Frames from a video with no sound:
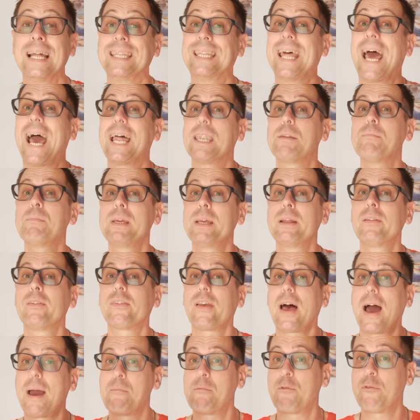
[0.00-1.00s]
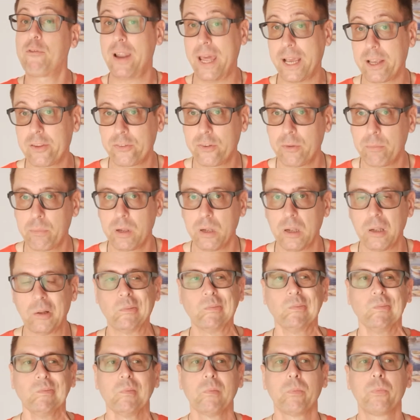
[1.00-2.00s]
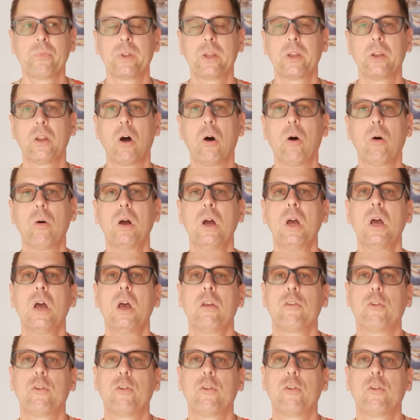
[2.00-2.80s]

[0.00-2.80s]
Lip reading: That means I'm flexible, you know.